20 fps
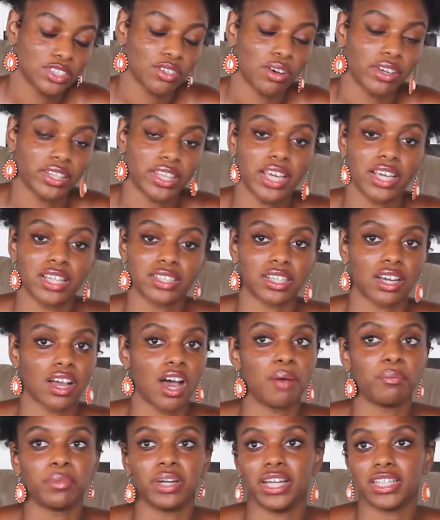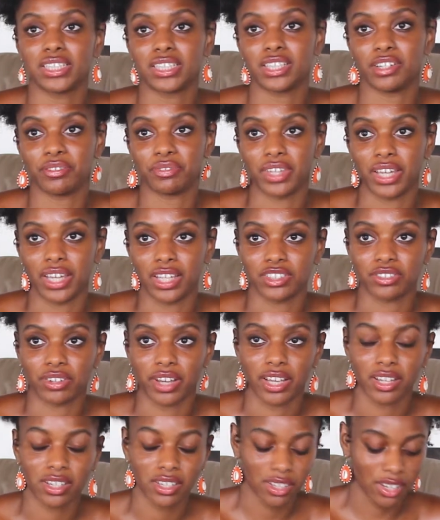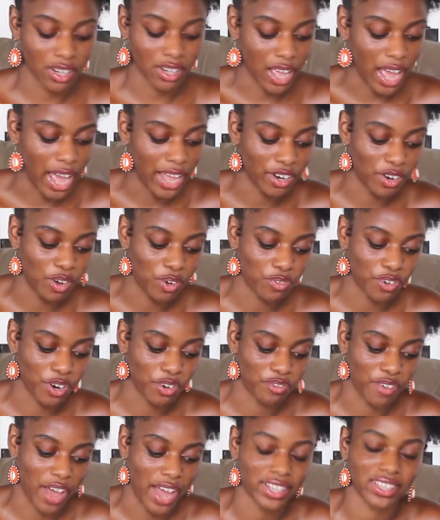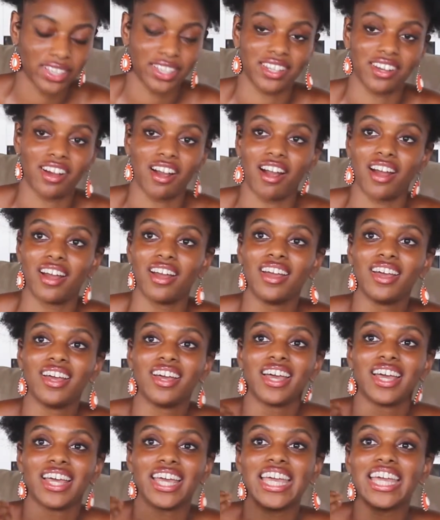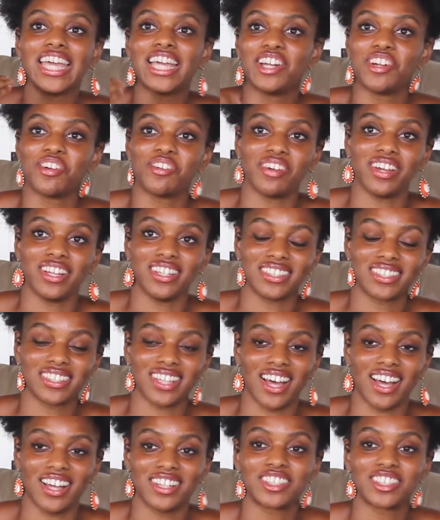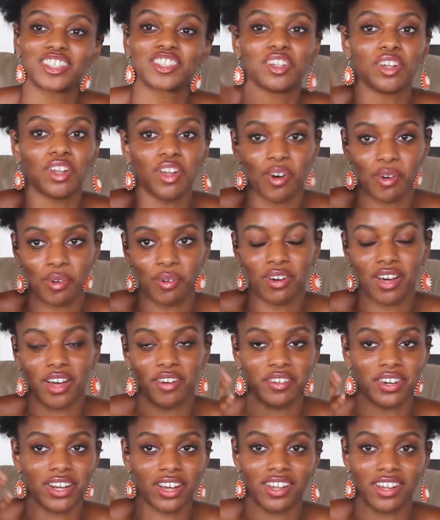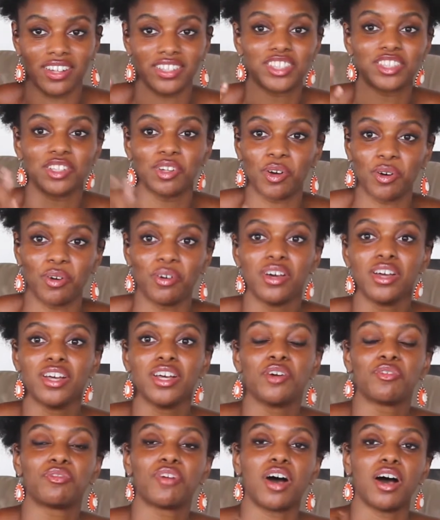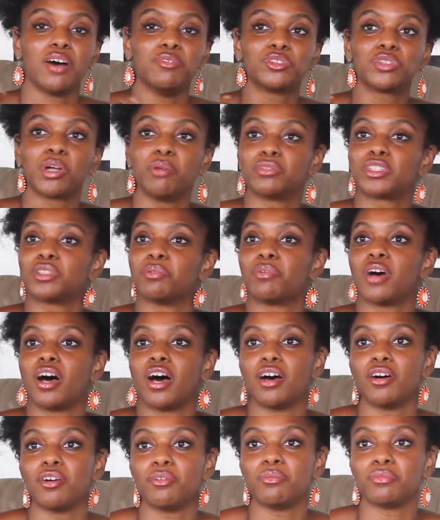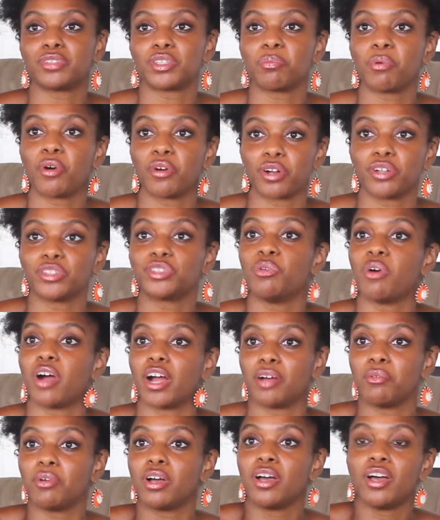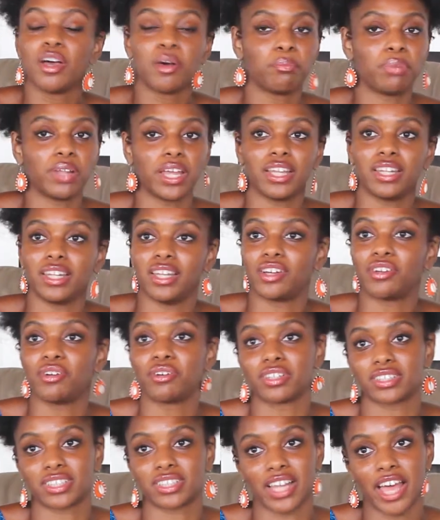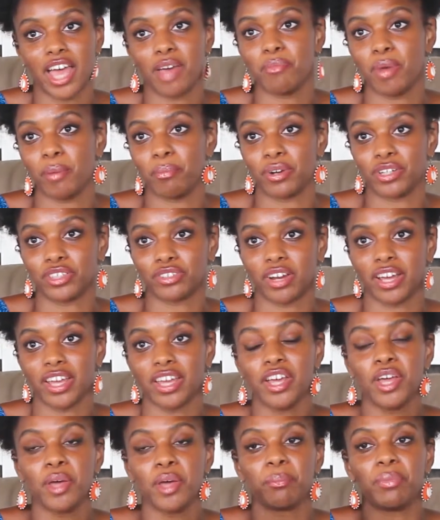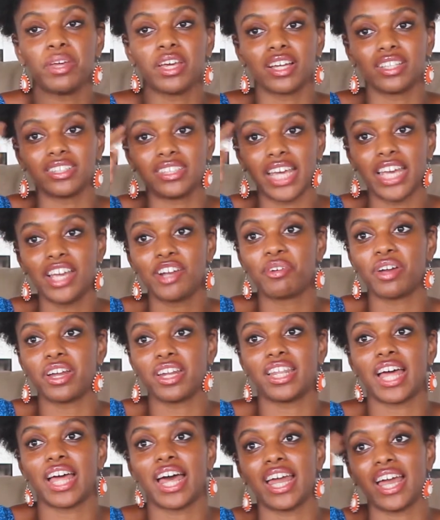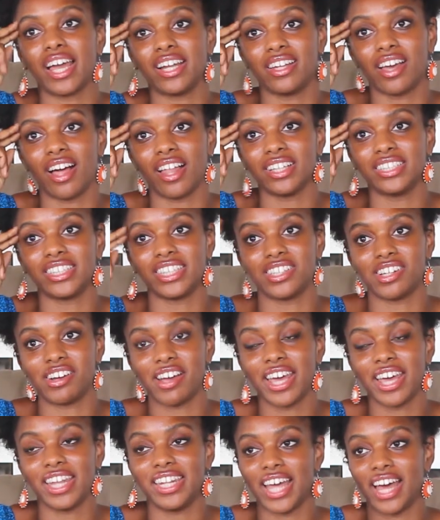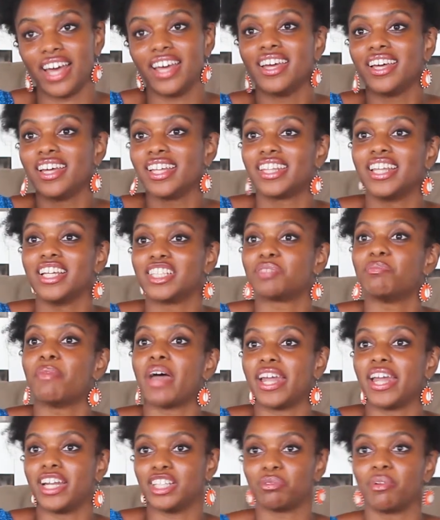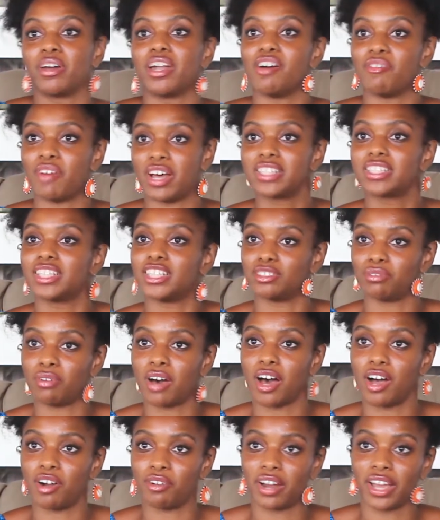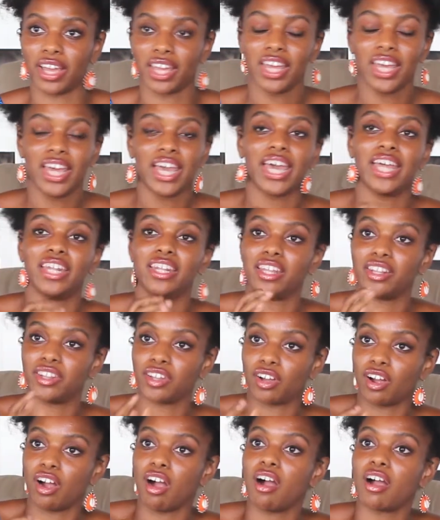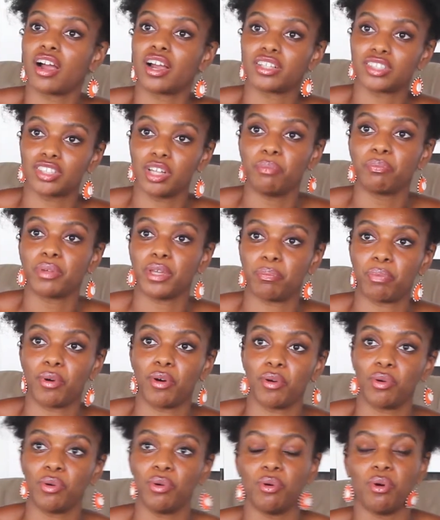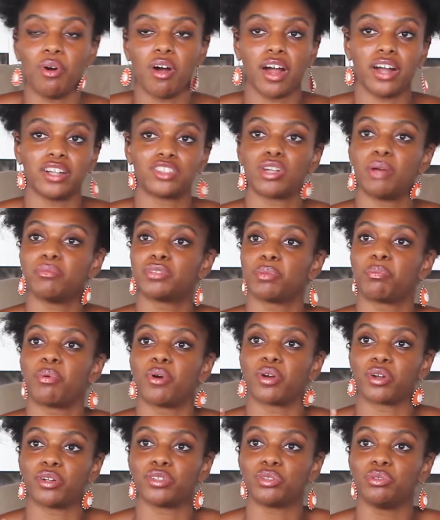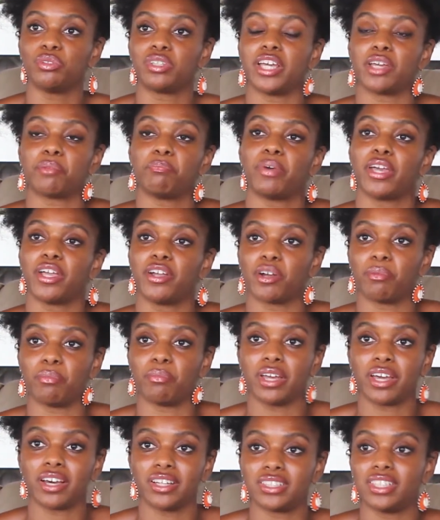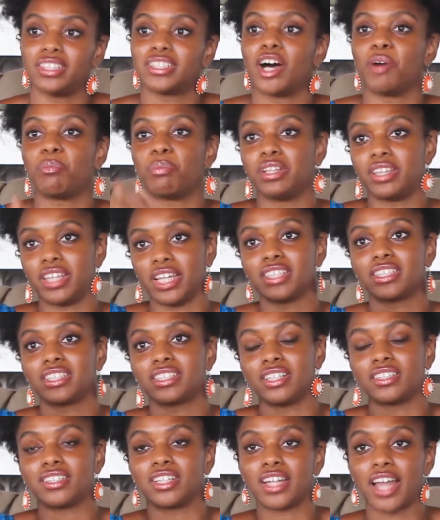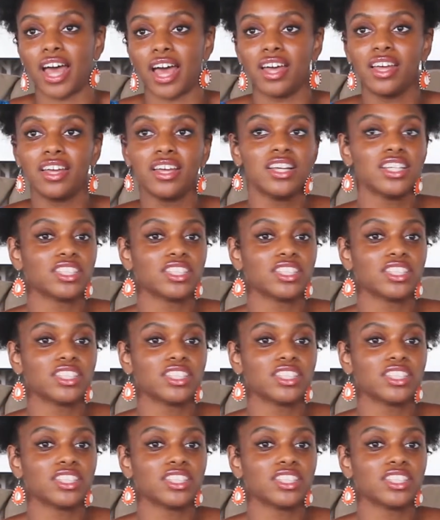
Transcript: So I think it's a combination of things, right? I know for a fact that there are ignorant, slow, I'm going to call them slow, Trump supporters who are blatantly Ku Klux Klan members, right? Because they created that ideology in their head that this man is one of us as well, right? And then there are some people who are Trump supporters who think bigger because he's helped with this, this, and that.